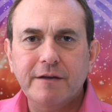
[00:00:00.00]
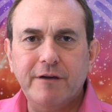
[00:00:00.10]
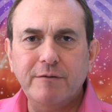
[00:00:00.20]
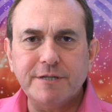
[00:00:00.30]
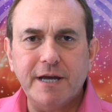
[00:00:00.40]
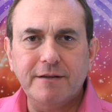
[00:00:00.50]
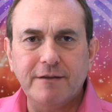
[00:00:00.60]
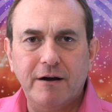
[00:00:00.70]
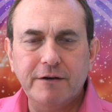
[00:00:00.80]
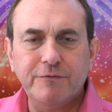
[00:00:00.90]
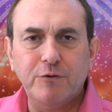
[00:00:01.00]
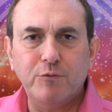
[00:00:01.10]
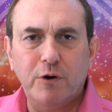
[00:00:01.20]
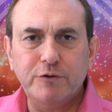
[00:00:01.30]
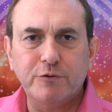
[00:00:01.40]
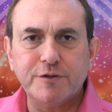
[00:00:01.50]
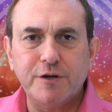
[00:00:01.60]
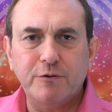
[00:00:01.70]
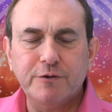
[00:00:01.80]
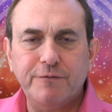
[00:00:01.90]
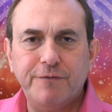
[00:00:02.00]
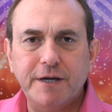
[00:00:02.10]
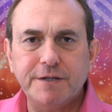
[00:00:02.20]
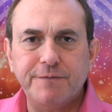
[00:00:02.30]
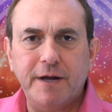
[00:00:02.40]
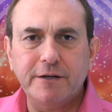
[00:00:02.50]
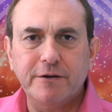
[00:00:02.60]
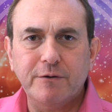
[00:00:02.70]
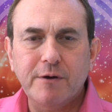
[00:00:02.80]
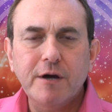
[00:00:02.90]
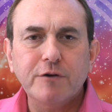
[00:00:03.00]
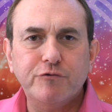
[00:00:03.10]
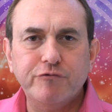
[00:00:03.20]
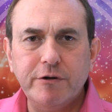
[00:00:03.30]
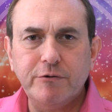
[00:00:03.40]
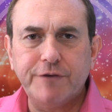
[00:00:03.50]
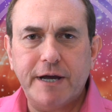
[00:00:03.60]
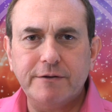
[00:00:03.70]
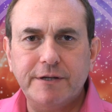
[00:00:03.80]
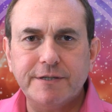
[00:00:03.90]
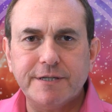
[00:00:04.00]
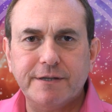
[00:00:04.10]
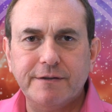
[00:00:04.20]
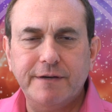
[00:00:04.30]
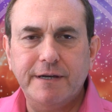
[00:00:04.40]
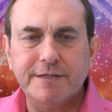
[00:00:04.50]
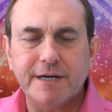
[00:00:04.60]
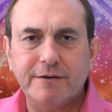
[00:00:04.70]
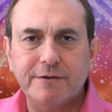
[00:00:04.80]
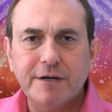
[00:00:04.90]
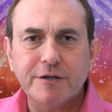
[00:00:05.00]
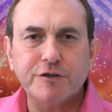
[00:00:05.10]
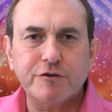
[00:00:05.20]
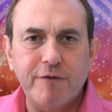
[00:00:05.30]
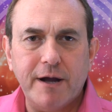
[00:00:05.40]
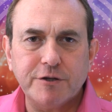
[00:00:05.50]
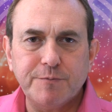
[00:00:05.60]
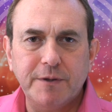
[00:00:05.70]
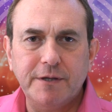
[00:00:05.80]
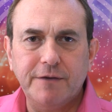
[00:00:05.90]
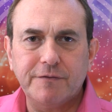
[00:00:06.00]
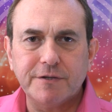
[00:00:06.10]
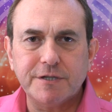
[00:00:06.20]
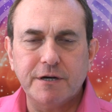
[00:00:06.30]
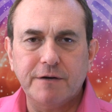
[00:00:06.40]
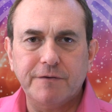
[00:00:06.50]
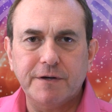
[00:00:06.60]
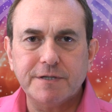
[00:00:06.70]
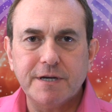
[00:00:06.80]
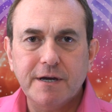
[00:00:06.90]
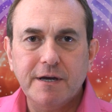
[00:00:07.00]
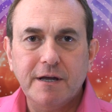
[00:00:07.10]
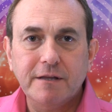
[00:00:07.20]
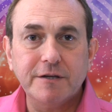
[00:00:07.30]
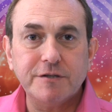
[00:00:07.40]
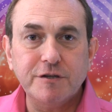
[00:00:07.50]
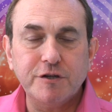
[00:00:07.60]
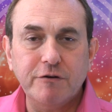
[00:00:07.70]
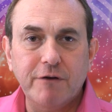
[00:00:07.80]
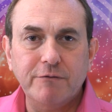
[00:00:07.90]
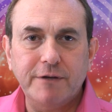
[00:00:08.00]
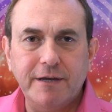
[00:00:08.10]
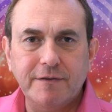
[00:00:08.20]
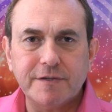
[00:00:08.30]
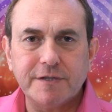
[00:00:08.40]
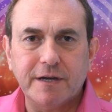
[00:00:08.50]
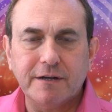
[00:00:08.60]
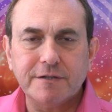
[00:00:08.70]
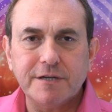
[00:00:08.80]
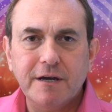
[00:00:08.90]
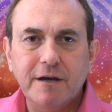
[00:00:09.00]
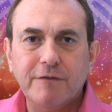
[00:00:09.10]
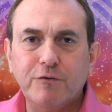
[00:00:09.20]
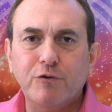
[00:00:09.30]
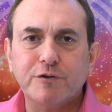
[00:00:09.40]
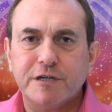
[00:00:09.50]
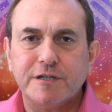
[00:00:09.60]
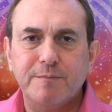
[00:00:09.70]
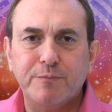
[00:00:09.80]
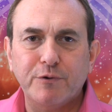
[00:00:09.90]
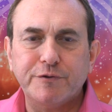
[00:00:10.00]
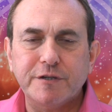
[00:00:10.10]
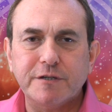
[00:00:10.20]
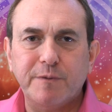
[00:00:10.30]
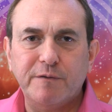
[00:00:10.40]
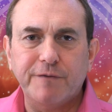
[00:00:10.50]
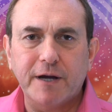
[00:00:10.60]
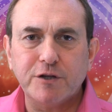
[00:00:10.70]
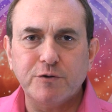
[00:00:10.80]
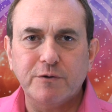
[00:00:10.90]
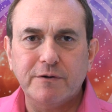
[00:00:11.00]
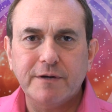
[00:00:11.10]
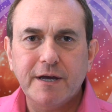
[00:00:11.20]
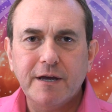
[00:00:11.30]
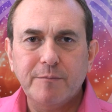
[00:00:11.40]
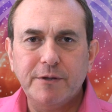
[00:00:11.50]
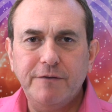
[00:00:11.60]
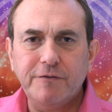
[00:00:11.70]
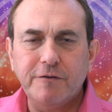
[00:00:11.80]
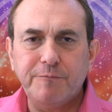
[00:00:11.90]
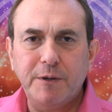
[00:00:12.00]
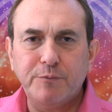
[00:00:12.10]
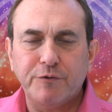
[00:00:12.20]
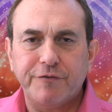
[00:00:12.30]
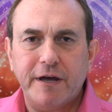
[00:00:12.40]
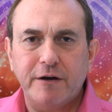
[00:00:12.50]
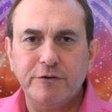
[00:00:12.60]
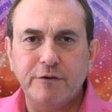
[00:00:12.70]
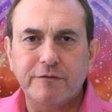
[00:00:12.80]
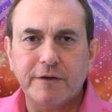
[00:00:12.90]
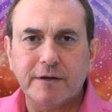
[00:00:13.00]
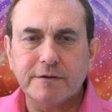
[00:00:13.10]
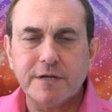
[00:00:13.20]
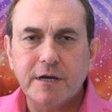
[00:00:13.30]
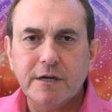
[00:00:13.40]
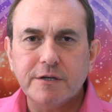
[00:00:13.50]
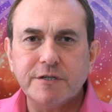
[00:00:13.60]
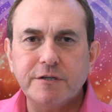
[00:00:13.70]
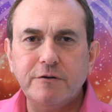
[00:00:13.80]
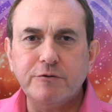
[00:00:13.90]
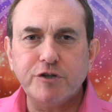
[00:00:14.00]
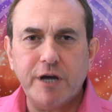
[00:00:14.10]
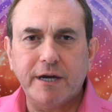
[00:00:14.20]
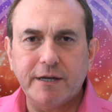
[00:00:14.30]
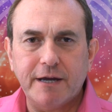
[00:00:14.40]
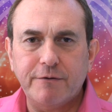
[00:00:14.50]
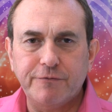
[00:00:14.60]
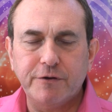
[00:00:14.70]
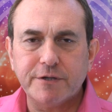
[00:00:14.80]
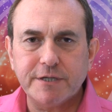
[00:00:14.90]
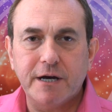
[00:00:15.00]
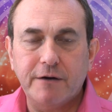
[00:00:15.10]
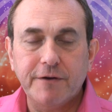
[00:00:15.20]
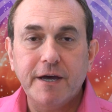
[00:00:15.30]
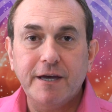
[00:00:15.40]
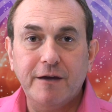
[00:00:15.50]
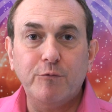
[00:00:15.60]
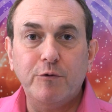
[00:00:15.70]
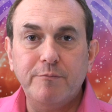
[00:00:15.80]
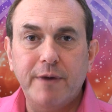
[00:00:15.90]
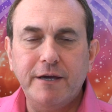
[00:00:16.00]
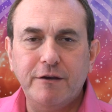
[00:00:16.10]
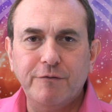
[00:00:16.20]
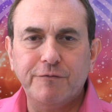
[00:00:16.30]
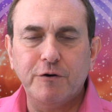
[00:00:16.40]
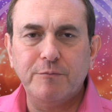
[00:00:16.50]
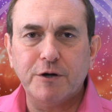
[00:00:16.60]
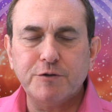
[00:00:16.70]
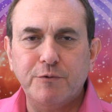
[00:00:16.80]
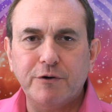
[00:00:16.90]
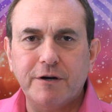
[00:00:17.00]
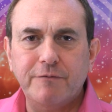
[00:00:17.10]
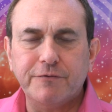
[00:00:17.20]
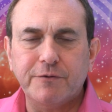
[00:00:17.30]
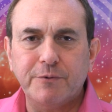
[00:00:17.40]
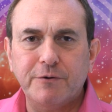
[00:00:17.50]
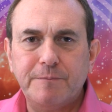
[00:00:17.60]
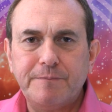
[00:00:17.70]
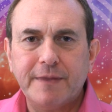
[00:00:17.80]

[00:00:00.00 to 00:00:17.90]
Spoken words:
Don't take life or what you're told at face value. Drill down into the detail. Scratch beneath the surface. Listen to your own instincts. Of course, it's important to be factual, but even if people tell you things, still check it out for yourself. It will make you feel much more comfortable.